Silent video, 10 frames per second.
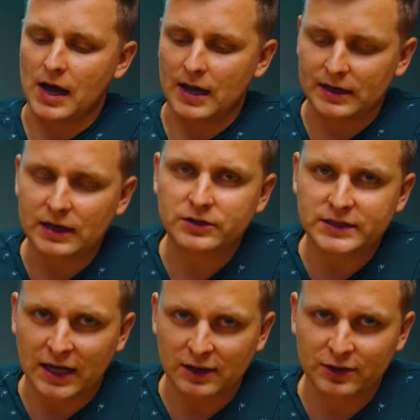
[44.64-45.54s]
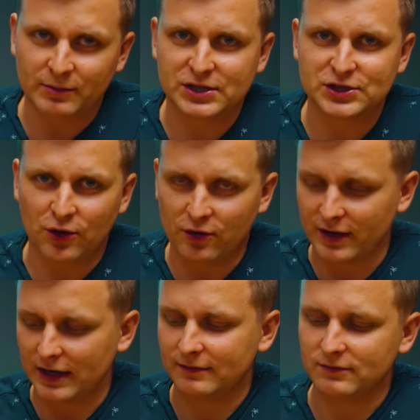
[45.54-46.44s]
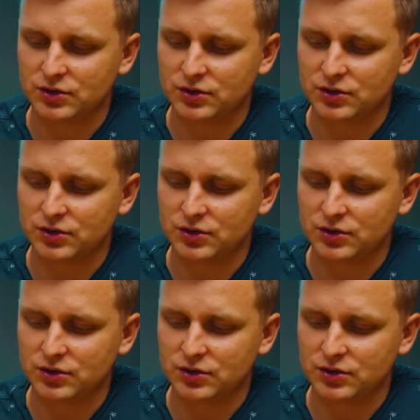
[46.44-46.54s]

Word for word: I need to tell you my story